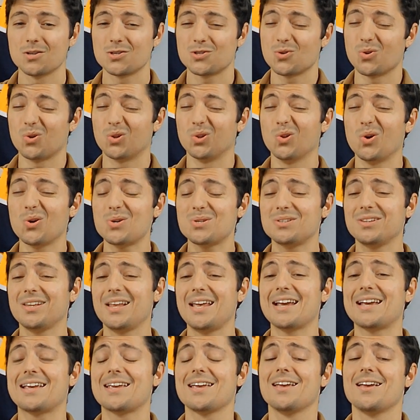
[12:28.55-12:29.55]
So it looks
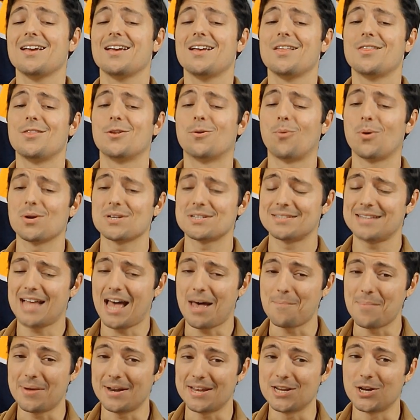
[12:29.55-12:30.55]
like there wasn't
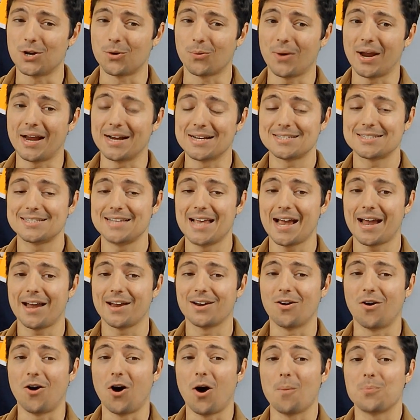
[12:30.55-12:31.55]
that many great
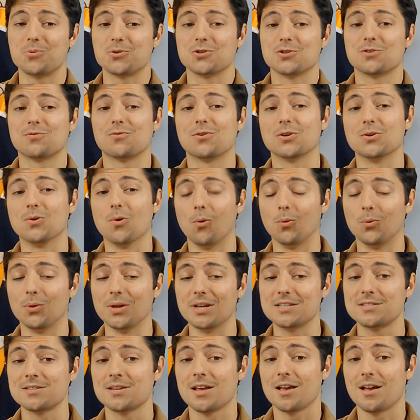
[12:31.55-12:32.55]
second options for
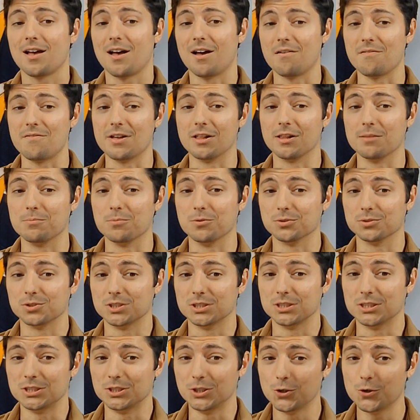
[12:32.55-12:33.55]
goalies available
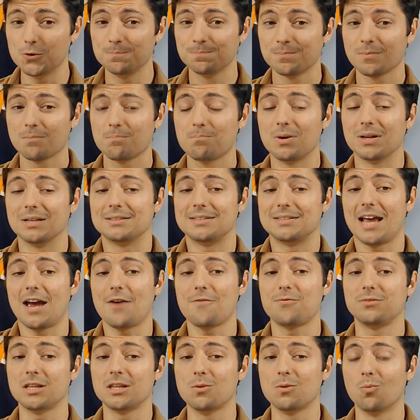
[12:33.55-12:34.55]
to you, but
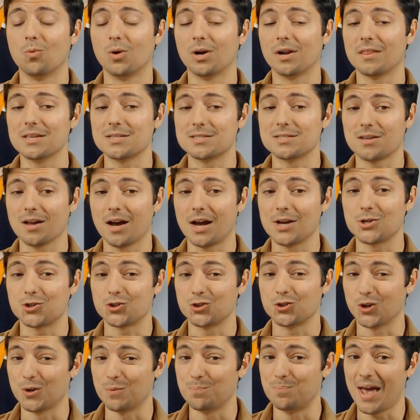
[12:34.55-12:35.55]
definitely one of these guys
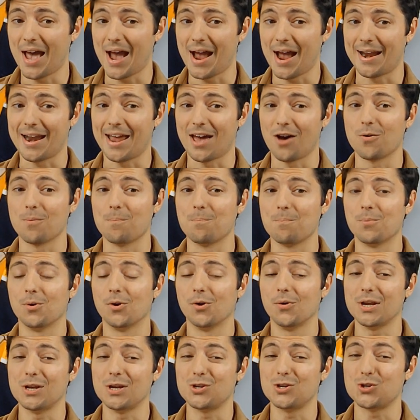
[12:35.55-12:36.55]
should pan out.
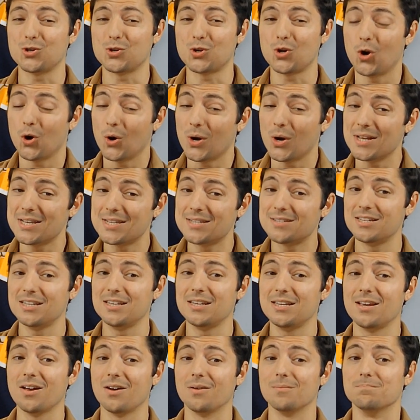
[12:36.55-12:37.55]
Murray could
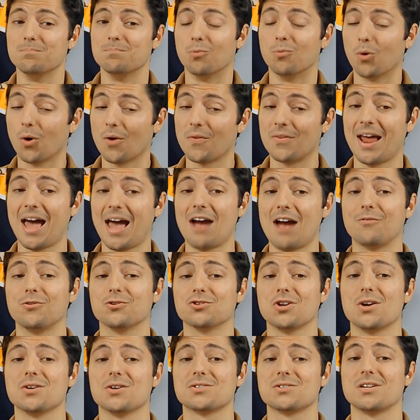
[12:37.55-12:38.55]
see more than half the
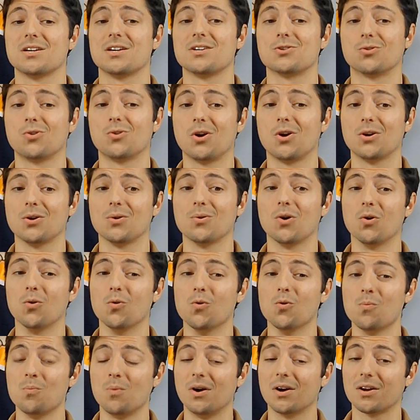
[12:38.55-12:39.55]
starts in Toronto.
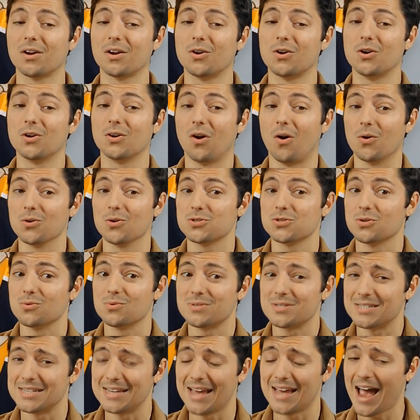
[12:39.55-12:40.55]
Omar could also
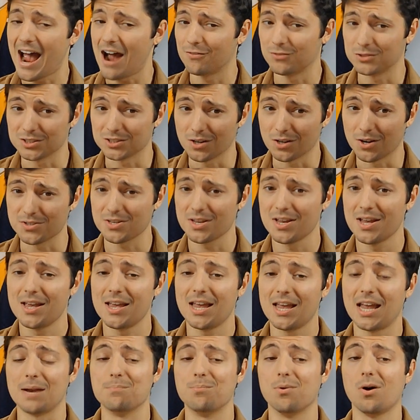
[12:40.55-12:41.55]
see half the starts
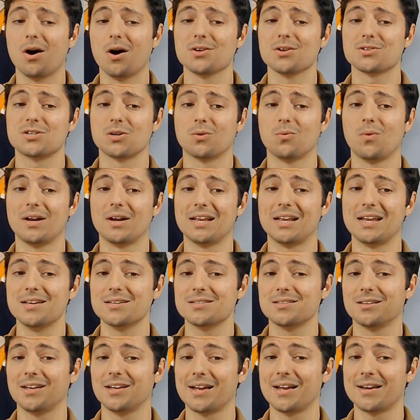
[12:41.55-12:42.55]
in Boston quite
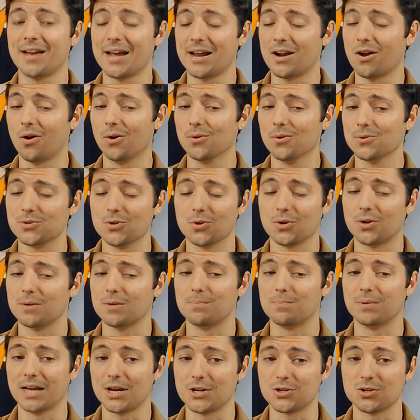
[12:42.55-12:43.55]
easily, and Knight also
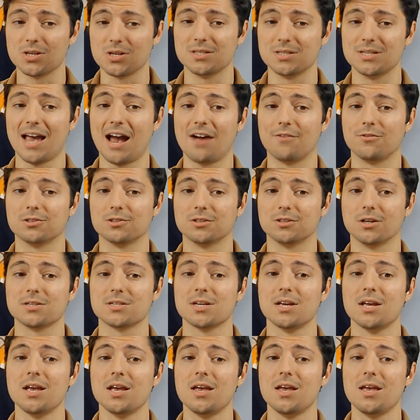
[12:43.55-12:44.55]
could potentially see half the starts
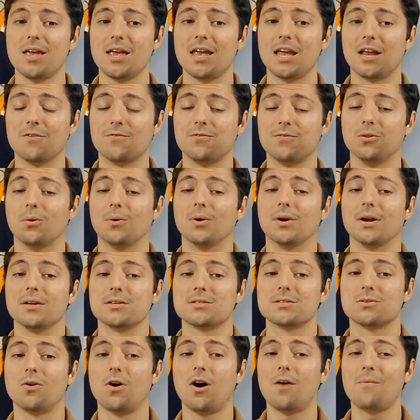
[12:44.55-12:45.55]
in Florida.
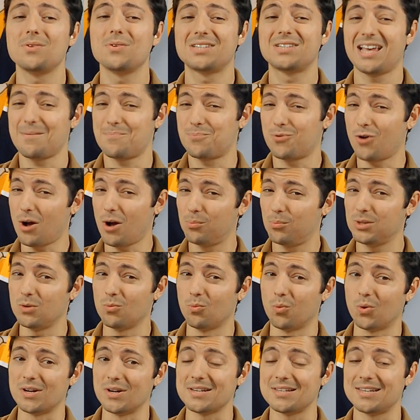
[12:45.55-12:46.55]
So obviously I probably
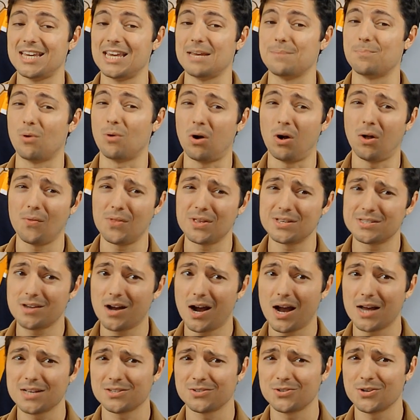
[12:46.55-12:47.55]
wouldn't keep all these
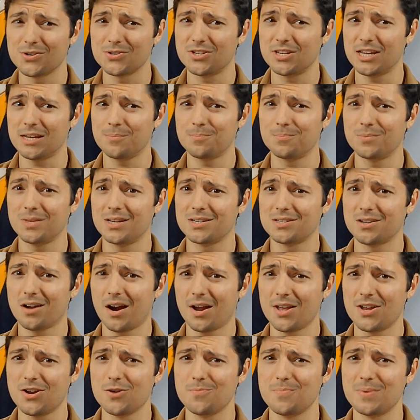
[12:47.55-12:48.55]
guys on your team the
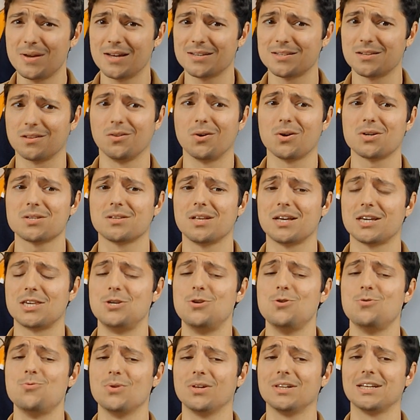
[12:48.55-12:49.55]
entire year because it looks
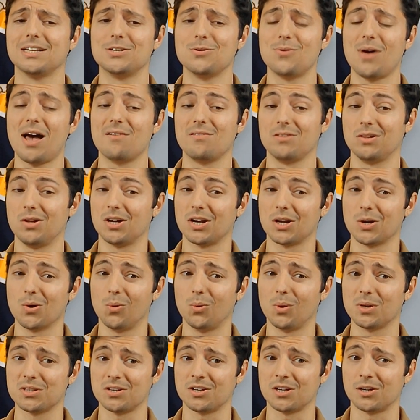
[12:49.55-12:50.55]
like you really do have a lot of
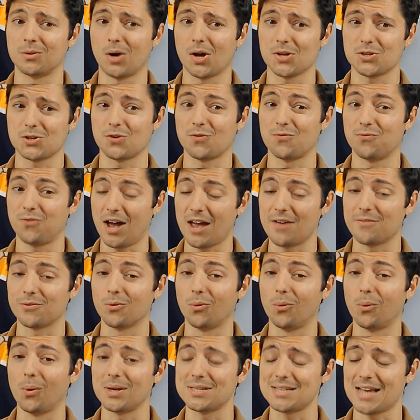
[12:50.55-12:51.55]
goalies on your roster, 5
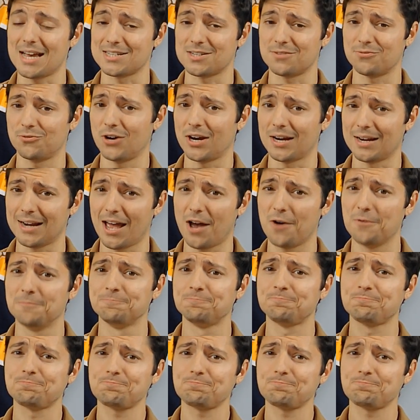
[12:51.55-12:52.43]
goalies as of right now.